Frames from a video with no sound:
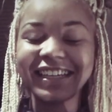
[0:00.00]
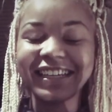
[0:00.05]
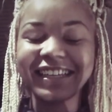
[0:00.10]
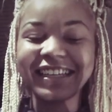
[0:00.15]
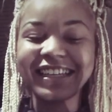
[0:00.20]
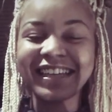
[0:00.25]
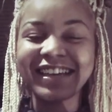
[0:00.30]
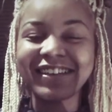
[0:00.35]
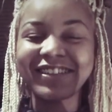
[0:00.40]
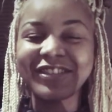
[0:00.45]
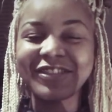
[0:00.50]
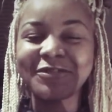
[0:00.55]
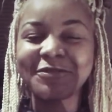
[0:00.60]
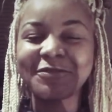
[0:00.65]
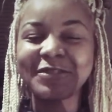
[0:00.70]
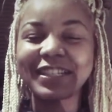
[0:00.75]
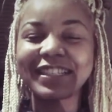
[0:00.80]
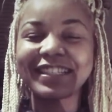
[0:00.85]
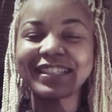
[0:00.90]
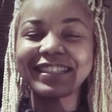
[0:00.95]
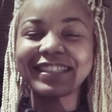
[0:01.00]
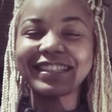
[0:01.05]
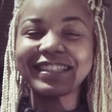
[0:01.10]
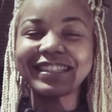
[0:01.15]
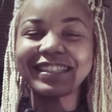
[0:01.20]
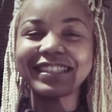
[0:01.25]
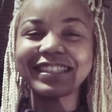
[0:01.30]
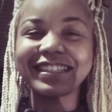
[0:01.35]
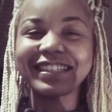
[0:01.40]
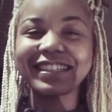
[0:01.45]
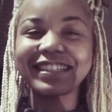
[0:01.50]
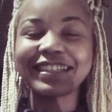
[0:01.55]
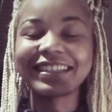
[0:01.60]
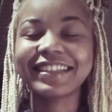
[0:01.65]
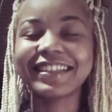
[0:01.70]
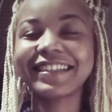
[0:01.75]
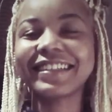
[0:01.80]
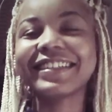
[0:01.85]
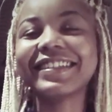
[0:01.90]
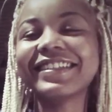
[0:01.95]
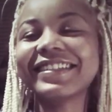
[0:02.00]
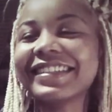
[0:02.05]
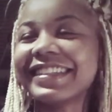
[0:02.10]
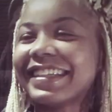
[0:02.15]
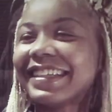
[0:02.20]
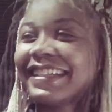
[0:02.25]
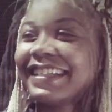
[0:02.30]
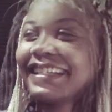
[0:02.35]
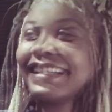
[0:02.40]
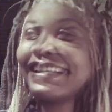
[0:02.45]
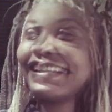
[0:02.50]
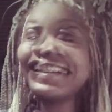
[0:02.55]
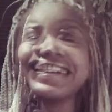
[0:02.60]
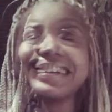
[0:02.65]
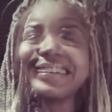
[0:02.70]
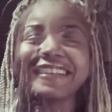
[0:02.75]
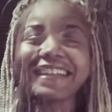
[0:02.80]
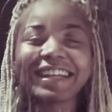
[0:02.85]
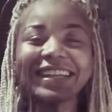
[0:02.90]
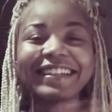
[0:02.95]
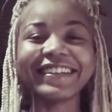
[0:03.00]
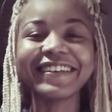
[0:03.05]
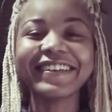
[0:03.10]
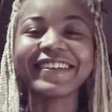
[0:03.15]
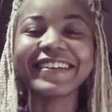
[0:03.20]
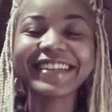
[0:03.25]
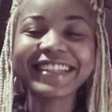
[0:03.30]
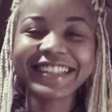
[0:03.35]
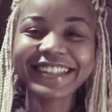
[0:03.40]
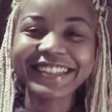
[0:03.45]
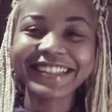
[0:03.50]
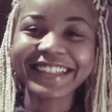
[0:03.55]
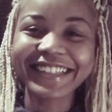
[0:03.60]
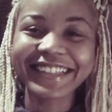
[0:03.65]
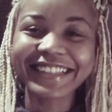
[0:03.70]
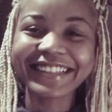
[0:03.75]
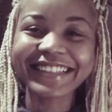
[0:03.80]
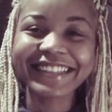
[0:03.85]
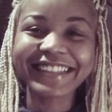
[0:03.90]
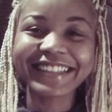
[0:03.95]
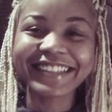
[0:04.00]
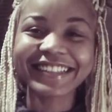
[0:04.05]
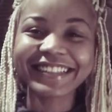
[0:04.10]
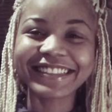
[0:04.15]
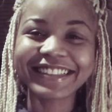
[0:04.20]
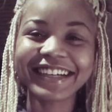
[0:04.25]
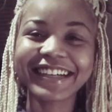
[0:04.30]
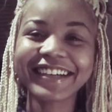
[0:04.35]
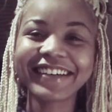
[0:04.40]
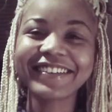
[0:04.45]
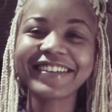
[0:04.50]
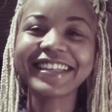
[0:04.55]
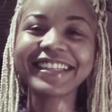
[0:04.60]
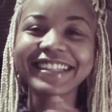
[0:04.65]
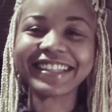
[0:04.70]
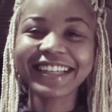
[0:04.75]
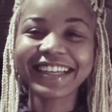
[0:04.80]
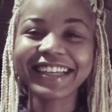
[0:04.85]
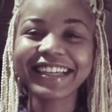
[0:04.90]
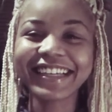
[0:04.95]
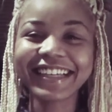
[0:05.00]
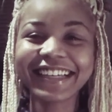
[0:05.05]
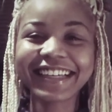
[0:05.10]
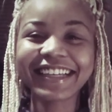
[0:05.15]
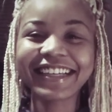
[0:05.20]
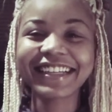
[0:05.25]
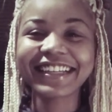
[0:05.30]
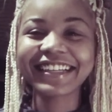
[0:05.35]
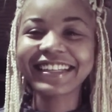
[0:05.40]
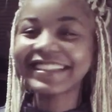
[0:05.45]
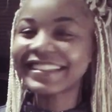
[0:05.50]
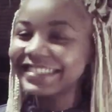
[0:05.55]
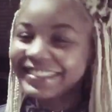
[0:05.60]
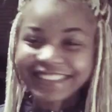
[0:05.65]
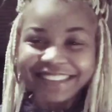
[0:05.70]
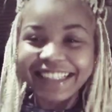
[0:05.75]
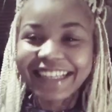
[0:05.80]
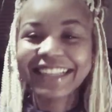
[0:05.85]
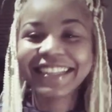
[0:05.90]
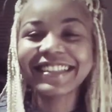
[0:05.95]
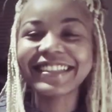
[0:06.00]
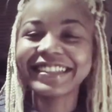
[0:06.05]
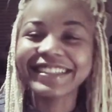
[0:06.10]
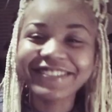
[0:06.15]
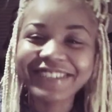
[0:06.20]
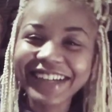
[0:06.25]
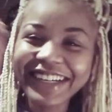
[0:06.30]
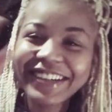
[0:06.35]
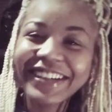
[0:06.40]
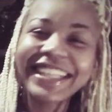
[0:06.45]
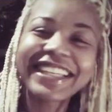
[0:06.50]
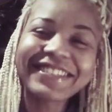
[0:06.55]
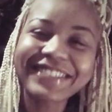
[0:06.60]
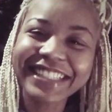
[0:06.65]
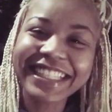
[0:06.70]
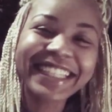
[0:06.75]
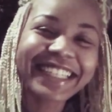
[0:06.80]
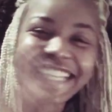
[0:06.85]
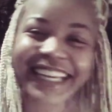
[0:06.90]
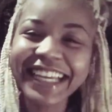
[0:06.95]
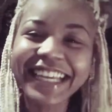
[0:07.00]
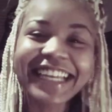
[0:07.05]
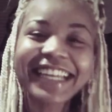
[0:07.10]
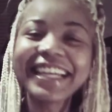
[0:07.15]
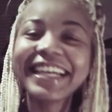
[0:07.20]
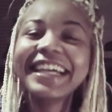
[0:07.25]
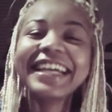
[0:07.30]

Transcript: Now, was it this time that he, okay, no, he didn't lay, this time he laid, shit, why do I keep saying laid?